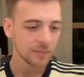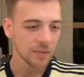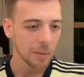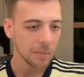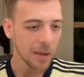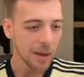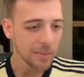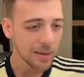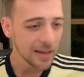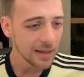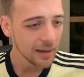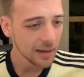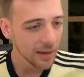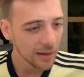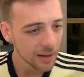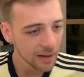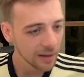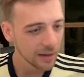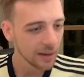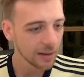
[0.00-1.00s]
Maybe
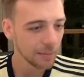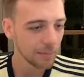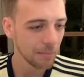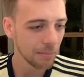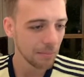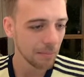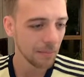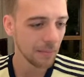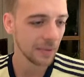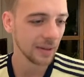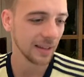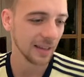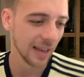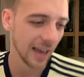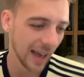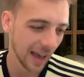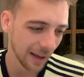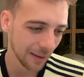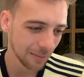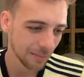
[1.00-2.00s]

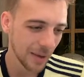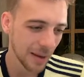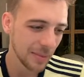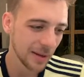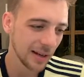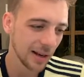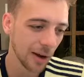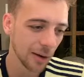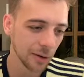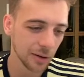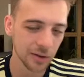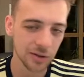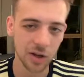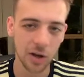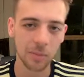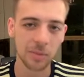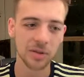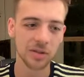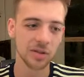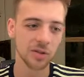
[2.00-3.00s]
Logan
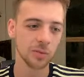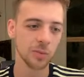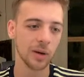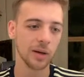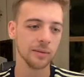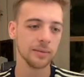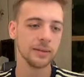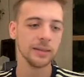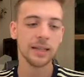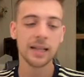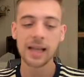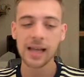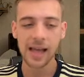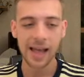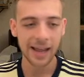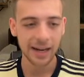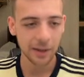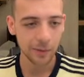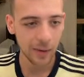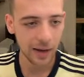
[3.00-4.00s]
Thomas as well.
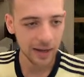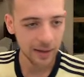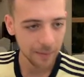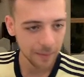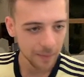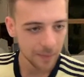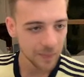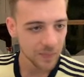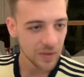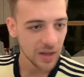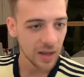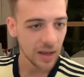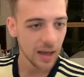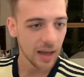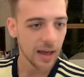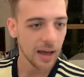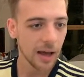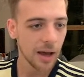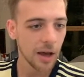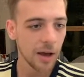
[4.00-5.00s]
Anyway,
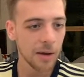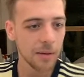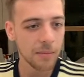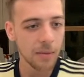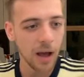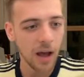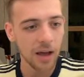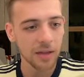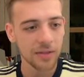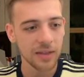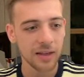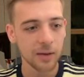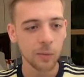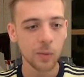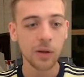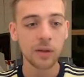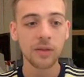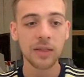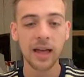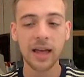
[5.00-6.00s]
I think
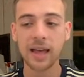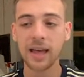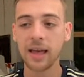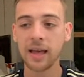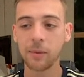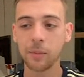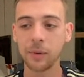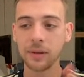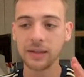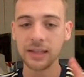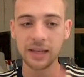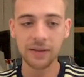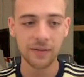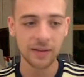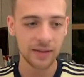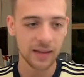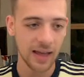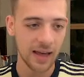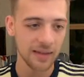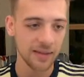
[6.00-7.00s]
we'll leave
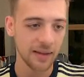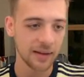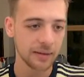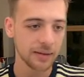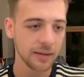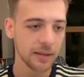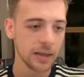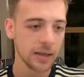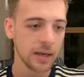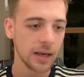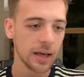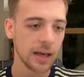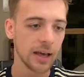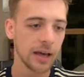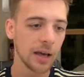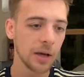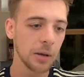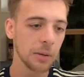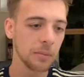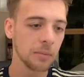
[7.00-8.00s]
it there then.
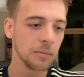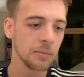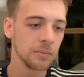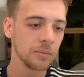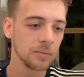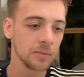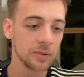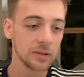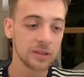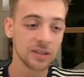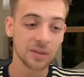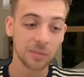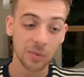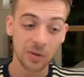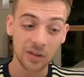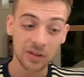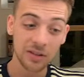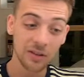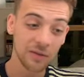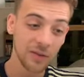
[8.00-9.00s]
Some
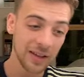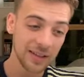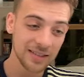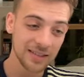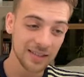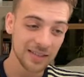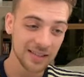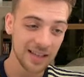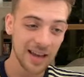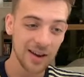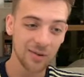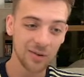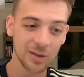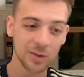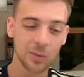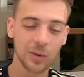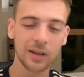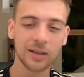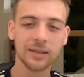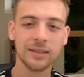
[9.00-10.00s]
good defenses there as
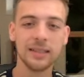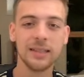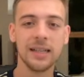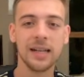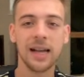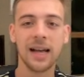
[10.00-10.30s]
well.